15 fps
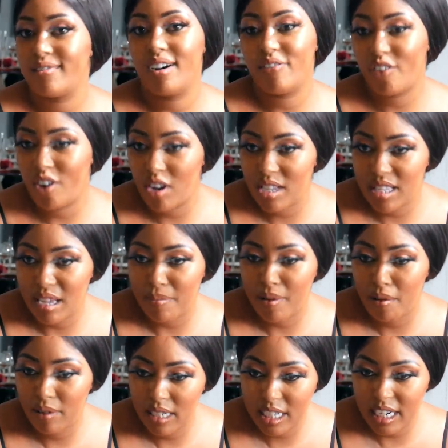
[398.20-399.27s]
Of course, I'm
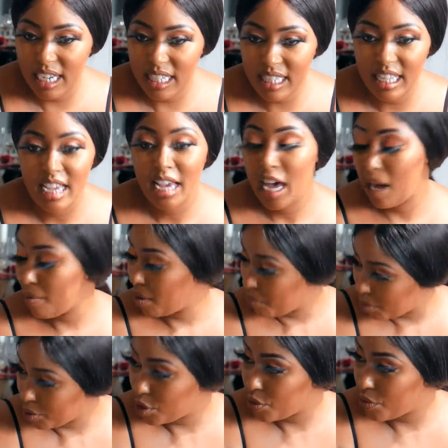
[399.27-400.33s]
a waitress. I'm a
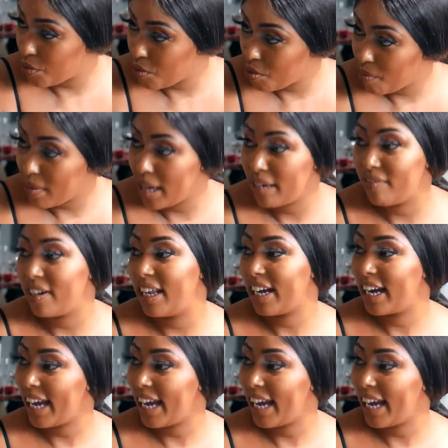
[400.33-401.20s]
beautiful woman with like